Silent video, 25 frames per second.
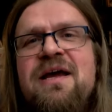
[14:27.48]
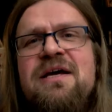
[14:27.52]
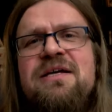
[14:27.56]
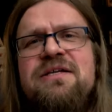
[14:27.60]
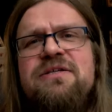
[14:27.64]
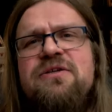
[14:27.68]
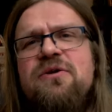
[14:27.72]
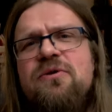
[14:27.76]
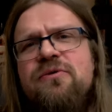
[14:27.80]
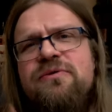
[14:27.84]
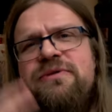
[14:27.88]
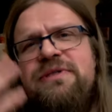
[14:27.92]

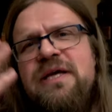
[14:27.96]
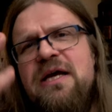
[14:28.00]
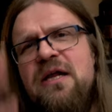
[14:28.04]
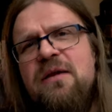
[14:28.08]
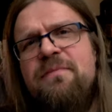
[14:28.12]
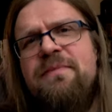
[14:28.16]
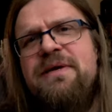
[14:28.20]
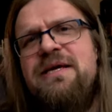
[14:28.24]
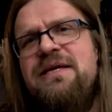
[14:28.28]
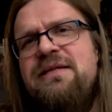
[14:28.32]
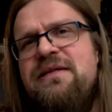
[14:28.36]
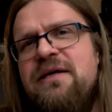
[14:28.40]
So
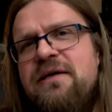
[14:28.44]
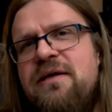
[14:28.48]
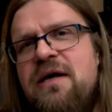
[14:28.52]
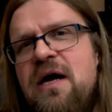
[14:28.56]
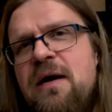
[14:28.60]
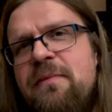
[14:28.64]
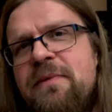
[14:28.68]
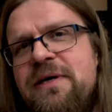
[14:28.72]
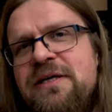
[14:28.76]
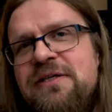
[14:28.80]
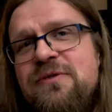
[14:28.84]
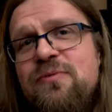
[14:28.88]
tell me in the
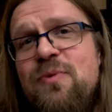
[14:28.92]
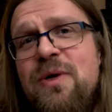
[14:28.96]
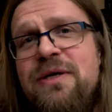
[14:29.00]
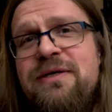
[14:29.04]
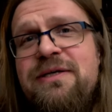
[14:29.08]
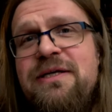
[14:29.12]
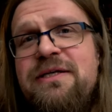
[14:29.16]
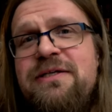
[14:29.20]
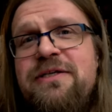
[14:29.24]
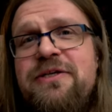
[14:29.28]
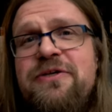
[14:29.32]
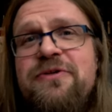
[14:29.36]
comments,
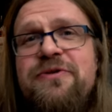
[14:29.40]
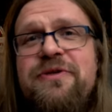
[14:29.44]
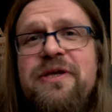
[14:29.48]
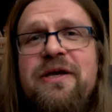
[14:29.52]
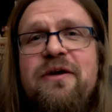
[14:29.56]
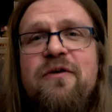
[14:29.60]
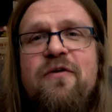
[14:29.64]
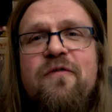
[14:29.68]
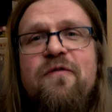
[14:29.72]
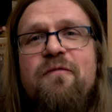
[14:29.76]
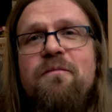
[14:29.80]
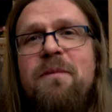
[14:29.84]
what did you
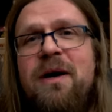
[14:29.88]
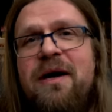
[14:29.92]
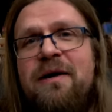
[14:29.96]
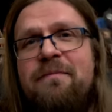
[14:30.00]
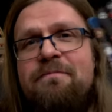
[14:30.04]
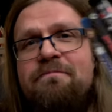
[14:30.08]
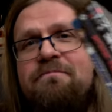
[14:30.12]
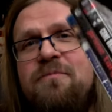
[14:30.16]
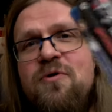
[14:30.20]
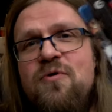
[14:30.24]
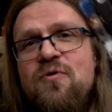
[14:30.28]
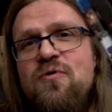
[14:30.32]
think of my
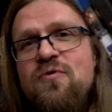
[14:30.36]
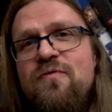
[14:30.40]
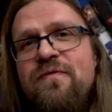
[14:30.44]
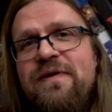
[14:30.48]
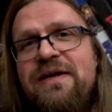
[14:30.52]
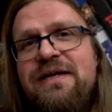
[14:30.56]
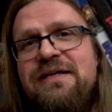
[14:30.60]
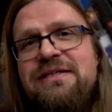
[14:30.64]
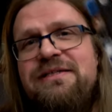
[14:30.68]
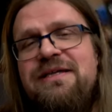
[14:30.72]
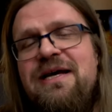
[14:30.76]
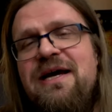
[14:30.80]

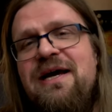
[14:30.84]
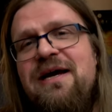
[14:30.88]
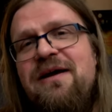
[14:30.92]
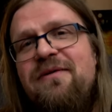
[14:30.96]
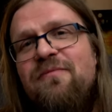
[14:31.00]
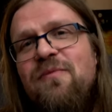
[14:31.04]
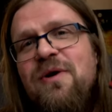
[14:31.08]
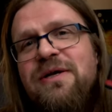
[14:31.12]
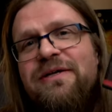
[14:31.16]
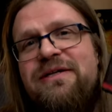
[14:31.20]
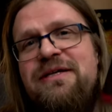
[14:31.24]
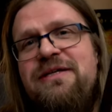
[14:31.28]
movies,
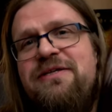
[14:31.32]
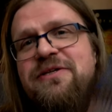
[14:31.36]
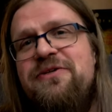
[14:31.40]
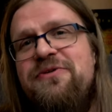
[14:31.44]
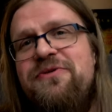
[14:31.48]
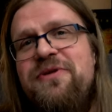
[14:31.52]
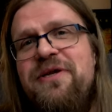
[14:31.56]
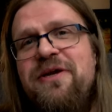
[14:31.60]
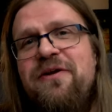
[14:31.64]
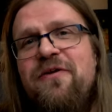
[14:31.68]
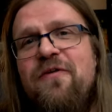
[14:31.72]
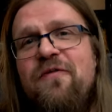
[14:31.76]
and what did you
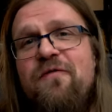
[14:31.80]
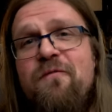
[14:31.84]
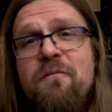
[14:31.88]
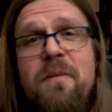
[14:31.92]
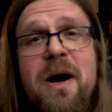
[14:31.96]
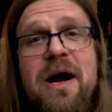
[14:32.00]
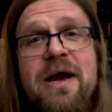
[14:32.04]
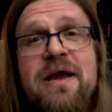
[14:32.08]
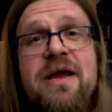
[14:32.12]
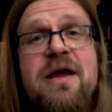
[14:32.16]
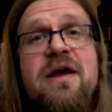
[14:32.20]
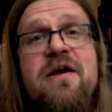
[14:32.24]
think of
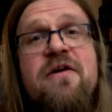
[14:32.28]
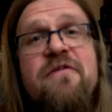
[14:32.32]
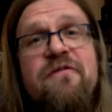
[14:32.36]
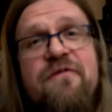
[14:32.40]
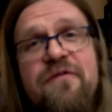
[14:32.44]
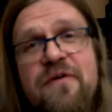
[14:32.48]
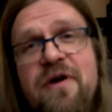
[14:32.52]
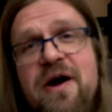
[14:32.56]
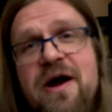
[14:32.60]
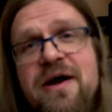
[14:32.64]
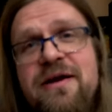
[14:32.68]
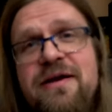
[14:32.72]
my
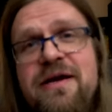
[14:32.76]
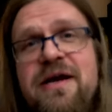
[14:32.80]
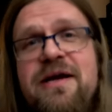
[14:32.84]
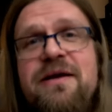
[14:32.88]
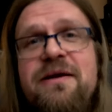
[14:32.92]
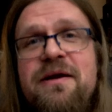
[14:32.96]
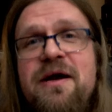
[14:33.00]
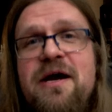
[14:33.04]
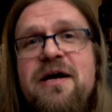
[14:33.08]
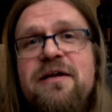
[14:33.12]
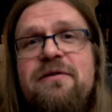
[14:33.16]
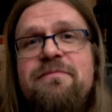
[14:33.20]
Friday
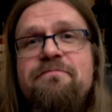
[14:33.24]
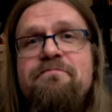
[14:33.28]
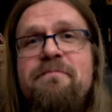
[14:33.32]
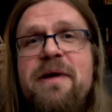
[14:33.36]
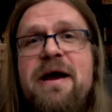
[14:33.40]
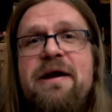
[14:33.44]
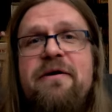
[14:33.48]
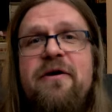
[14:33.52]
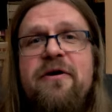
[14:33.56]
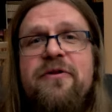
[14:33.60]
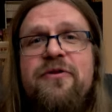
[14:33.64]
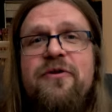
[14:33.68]
night
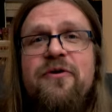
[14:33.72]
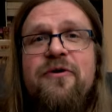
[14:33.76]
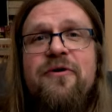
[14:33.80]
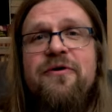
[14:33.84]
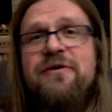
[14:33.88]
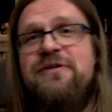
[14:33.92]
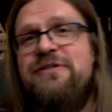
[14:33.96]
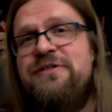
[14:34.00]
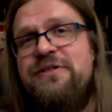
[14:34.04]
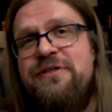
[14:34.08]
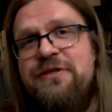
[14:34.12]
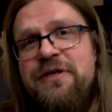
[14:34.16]

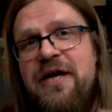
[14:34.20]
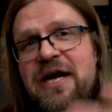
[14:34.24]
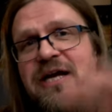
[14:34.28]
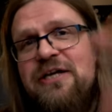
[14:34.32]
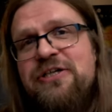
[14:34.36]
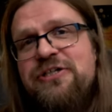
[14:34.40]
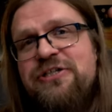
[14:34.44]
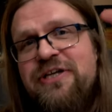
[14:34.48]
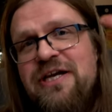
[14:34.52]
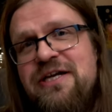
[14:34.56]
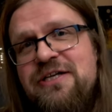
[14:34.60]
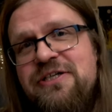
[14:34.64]
marathon
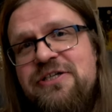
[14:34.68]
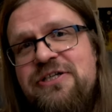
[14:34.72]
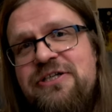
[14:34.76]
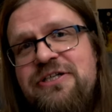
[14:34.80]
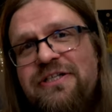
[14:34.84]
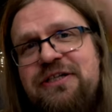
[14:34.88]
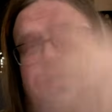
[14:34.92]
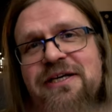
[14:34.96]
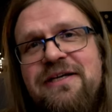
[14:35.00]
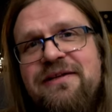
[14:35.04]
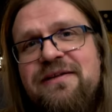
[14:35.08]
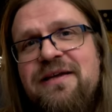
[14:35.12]
snacks and
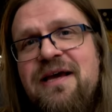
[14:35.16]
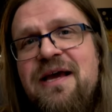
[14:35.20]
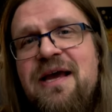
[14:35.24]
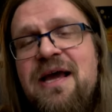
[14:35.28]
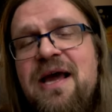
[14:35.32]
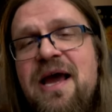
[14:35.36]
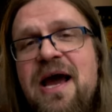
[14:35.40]
shit.